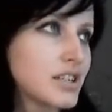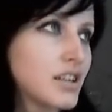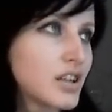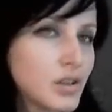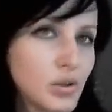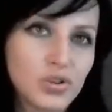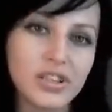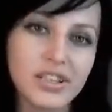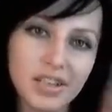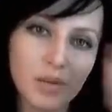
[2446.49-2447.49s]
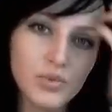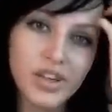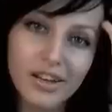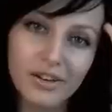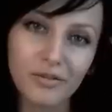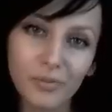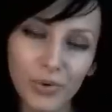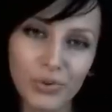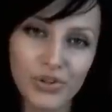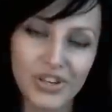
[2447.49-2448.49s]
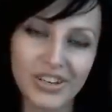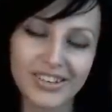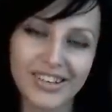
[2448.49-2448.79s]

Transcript: The conclusion is I'm tired of bullshit.